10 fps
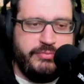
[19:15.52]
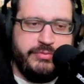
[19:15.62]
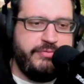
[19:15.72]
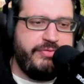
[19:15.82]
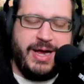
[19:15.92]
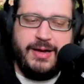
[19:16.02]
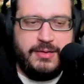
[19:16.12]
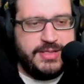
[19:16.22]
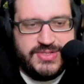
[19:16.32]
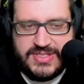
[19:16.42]

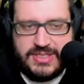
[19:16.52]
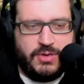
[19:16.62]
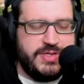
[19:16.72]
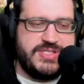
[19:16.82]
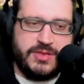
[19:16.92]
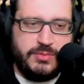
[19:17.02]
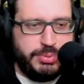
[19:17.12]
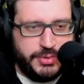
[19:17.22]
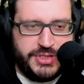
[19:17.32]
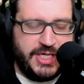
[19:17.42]
violence and all this other
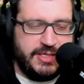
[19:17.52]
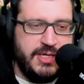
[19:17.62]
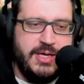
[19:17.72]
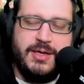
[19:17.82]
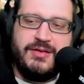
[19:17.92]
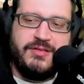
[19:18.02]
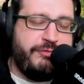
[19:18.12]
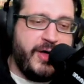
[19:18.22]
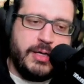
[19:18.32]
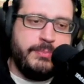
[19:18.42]
bullshit.
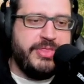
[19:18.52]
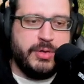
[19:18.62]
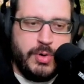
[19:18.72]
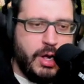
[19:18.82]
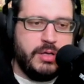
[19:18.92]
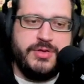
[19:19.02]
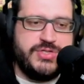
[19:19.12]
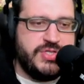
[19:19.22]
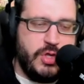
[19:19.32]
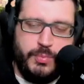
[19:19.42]
Fuck them. They're wrong. They're
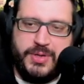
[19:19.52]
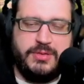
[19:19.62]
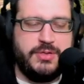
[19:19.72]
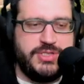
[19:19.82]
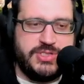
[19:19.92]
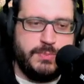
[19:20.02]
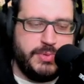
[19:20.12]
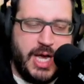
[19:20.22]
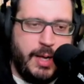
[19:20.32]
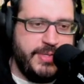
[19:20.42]
stupid. They're just
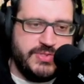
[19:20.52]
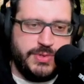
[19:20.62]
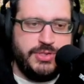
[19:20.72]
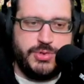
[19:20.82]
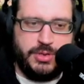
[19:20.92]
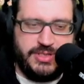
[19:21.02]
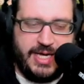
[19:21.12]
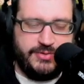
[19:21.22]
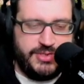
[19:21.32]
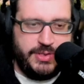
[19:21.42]
commies when you drill
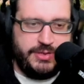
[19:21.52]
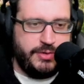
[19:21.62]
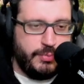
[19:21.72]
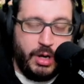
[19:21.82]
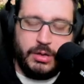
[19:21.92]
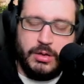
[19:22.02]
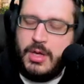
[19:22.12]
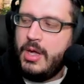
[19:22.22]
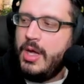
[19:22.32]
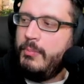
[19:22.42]
down to it, and they're wrong.
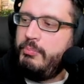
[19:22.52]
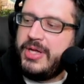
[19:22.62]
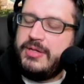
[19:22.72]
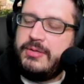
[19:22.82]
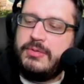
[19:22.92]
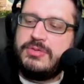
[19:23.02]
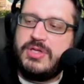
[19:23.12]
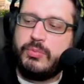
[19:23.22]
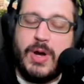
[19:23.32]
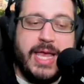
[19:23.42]
But
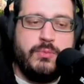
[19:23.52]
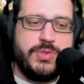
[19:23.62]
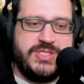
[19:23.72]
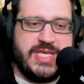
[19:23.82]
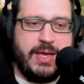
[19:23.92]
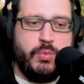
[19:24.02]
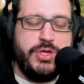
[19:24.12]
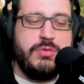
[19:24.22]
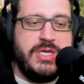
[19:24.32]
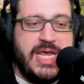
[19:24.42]
the right would say, well,
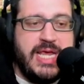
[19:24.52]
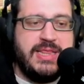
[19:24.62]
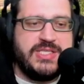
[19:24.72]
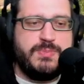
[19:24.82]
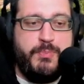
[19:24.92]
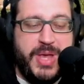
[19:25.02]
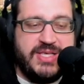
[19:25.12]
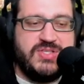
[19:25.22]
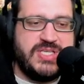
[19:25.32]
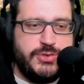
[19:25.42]
you need this
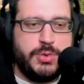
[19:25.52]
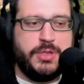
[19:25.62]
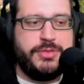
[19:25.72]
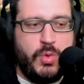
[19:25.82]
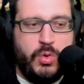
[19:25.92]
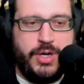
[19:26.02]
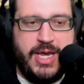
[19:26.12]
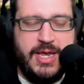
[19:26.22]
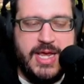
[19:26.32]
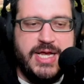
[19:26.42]
big central
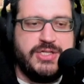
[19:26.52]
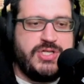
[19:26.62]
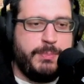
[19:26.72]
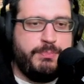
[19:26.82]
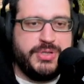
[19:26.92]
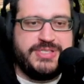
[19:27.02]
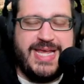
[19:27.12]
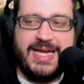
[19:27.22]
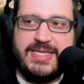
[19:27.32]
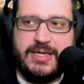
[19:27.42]
authority to
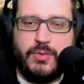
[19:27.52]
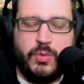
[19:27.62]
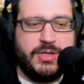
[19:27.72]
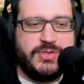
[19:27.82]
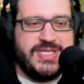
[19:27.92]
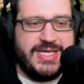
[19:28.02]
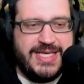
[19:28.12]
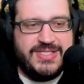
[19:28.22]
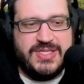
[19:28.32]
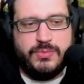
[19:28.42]
protect it or else it
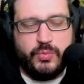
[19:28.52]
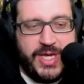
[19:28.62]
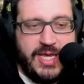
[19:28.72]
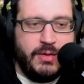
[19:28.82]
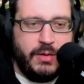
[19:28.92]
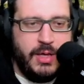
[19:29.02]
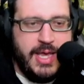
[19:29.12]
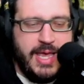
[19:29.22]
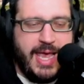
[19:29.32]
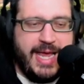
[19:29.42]
isn't real.
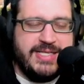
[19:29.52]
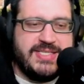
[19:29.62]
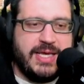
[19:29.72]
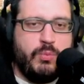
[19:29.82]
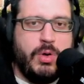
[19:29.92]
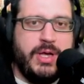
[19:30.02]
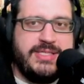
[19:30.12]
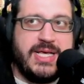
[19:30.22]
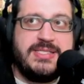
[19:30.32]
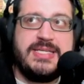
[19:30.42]
And it's like, well, it
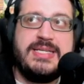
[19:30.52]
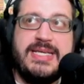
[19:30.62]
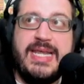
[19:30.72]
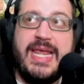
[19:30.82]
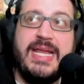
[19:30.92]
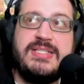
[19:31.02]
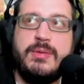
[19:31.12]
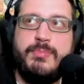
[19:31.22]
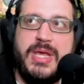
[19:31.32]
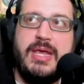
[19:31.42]
doesn't need
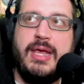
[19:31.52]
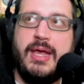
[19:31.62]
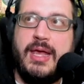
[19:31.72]
to be